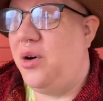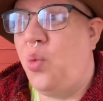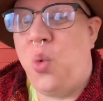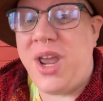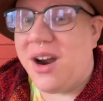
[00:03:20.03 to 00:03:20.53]

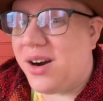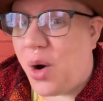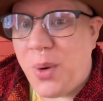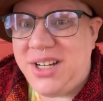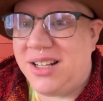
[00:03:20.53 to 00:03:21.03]
We are
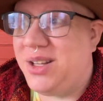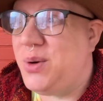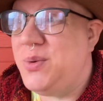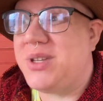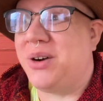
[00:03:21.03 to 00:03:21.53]
going to
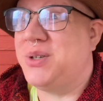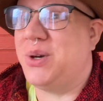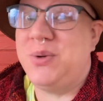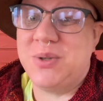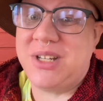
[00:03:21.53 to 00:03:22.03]
lose our
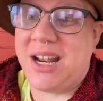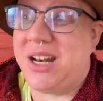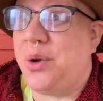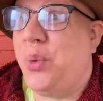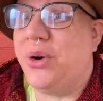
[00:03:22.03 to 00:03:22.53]
social
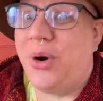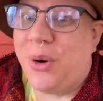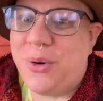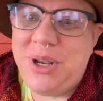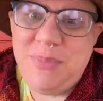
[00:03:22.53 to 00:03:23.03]
standing. We are
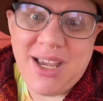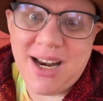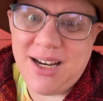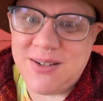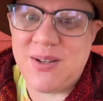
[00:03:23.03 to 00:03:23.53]
already
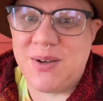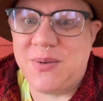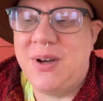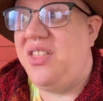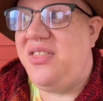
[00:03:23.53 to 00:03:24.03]
beginning
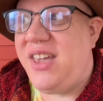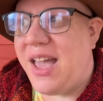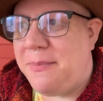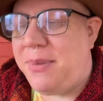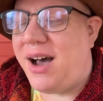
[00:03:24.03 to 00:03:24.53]
to.
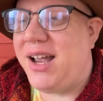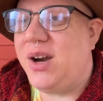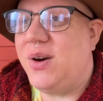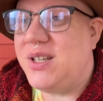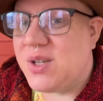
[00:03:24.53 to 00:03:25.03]
The
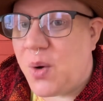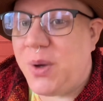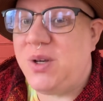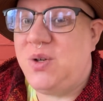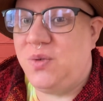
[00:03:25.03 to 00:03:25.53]
empire is
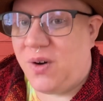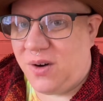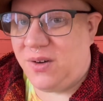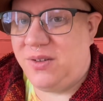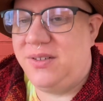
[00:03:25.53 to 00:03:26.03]
going to
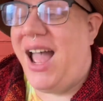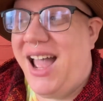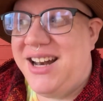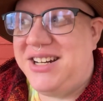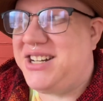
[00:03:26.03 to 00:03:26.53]
fall.
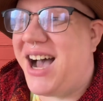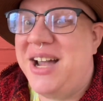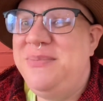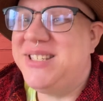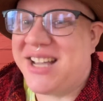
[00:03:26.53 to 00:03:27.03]
And
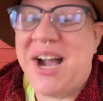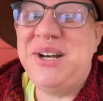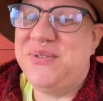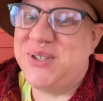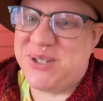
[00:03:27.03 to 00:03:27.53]
time is
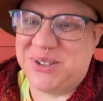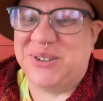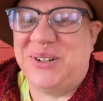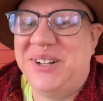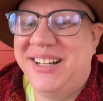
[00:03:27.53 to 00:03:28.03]
kind of a
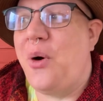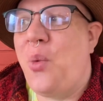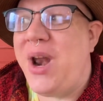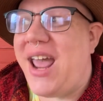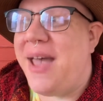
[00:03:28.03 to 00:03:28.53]
circle.
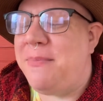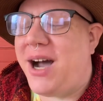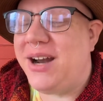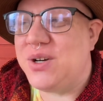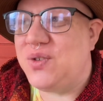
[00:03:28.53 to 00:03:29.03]
When
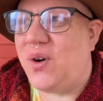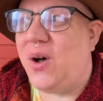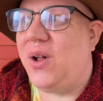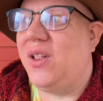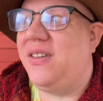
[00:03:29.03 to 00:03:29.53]
empires
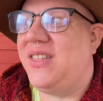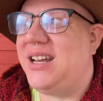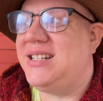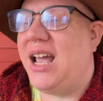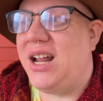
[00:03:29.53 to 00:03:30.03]
fall,
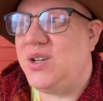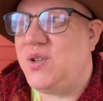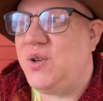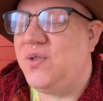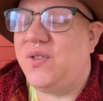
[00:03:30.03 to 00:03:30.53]
they
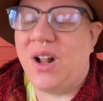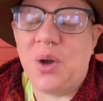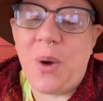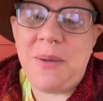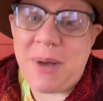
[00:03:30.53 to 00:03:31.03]
tend to
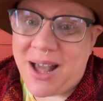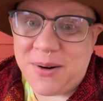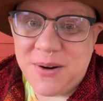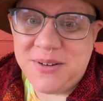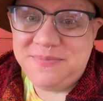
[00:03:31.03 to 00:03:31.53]
follow a
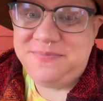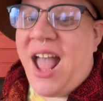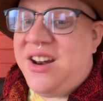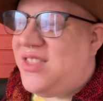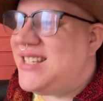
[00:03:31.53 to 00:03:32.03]
pattern.
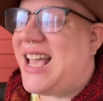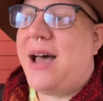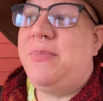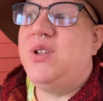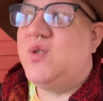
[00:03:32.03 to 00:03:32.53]
And this
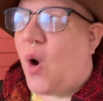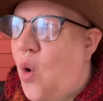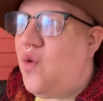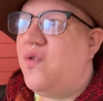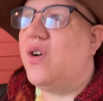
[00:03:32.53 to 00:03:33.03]
happens
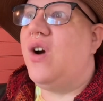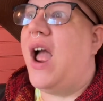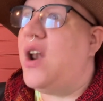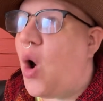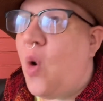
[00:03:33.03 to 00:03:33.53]
over
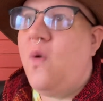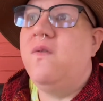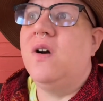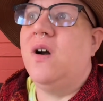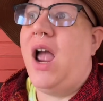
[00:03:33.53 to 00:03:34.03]
and
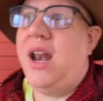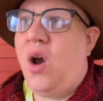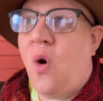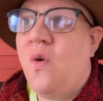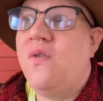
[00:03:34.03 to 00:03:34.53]
over
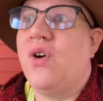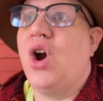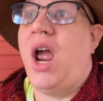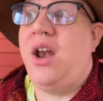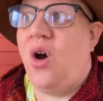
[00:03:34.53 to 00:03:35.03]
and
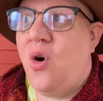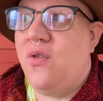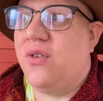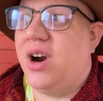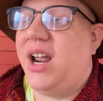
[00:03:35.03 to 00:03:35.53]
over and
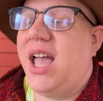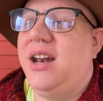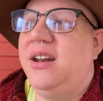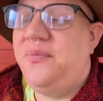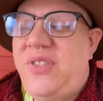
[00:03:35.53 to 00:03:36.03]
over
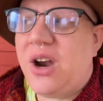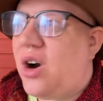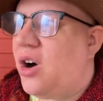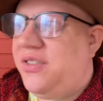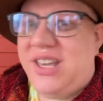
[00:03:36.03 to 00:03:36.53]
again.
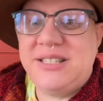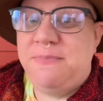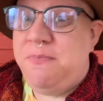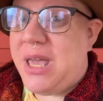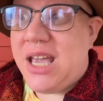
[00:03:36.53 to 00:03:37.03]
There are
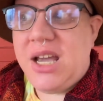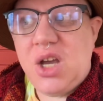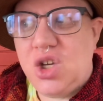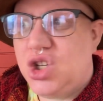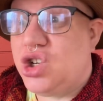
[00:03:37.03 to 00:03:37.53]
these
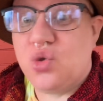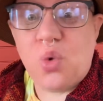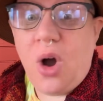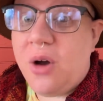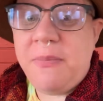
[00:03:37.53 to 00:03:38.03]
big,
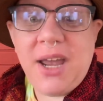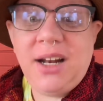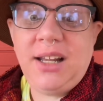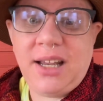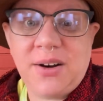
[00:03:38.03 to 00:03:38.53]

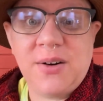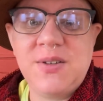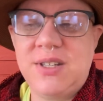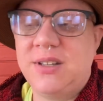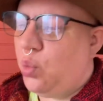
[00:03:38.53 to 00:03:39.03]
strongman
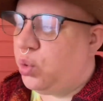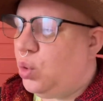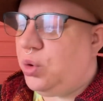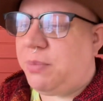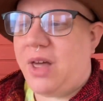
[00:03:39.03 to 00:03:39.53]
leaders
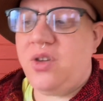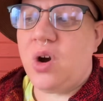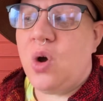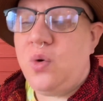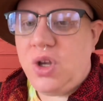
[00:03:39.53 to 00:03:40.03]
ruled by
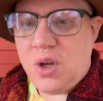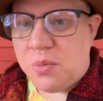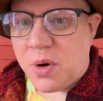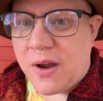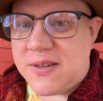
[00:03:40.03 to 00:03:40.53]
their own
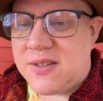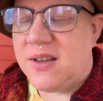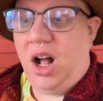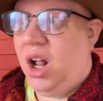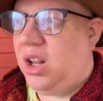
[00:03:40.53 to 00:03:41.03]

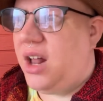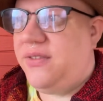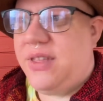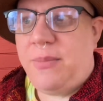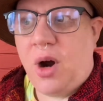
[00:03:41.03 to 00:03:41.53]
hubris. A
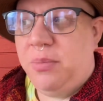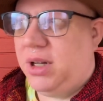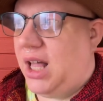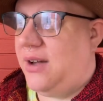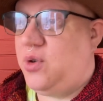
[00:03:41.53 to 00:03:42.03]
lot of them are
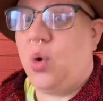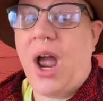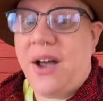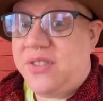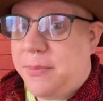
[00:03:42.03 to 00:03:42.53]
beloved
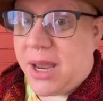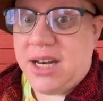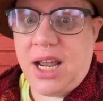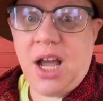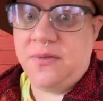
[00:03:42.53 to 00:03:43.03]
or have the
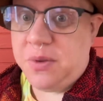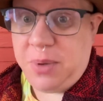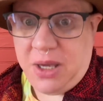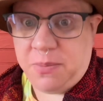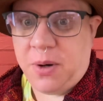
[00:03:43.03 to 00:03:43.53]
mandate of
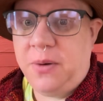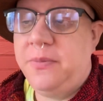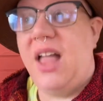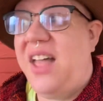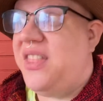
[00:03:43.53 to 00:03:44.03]
the
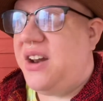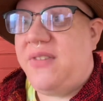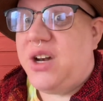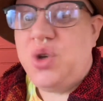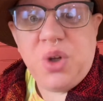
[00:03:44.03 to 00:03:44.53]
people. And
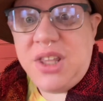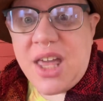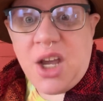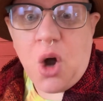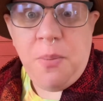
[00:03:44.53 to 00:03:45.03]
then
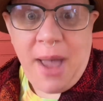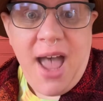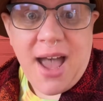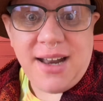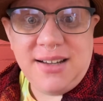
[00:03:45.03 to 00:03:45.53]
eventually they go
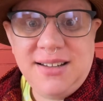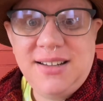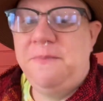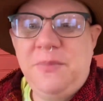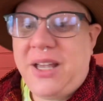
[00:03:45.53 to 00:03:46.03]
mad.
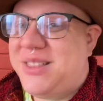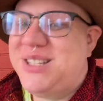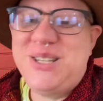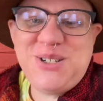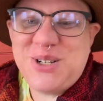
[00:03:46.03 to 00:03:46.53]

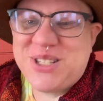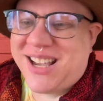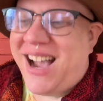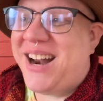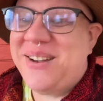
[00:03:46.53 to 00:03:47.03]
This is
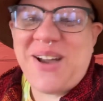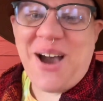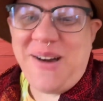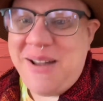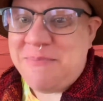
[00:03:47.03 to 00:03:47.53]
just kind of
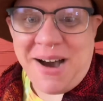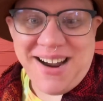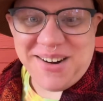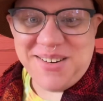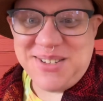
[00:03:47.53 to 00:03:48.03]
how
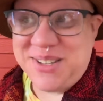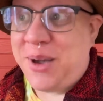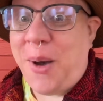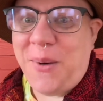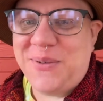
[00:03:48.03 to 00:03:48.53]
empires
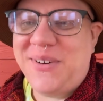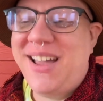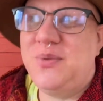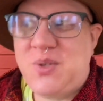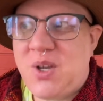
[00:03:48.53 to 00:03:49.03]

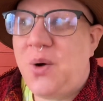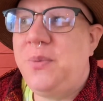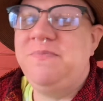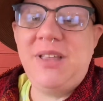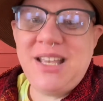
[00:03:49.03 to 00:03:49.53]
go.
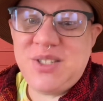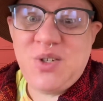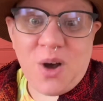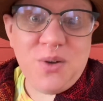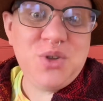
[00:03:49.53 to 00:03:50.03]
So,
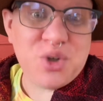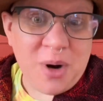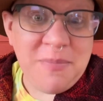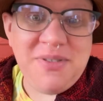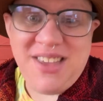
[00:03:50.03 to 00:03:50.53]
is Donald
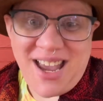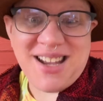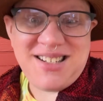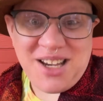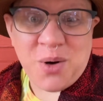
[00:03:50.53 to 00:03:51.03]
Trump
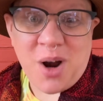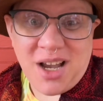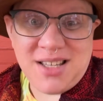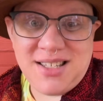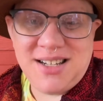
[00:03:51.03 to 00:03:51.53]
the
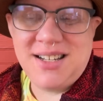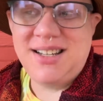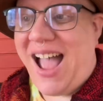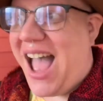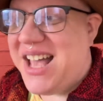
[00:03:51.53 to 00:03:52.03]
Antichrist,
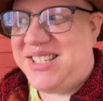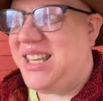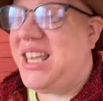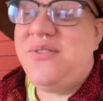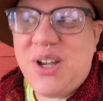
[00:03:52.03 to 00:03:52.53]

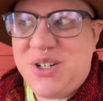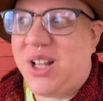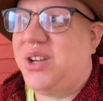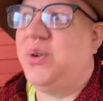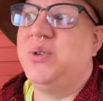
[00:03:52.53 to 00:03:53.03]
as
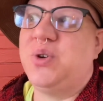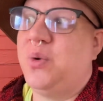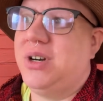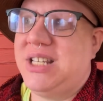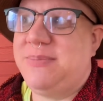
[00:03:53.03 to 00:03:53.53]
evangelicals
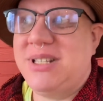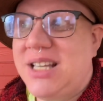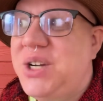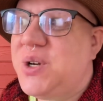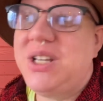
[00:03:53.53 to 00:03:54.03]
or
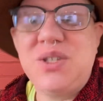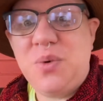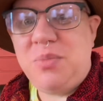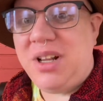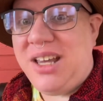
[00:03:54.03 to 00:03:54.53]

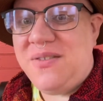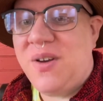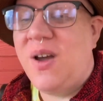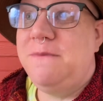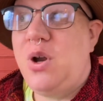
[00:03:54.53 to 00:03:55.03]
dispensationalists would believe?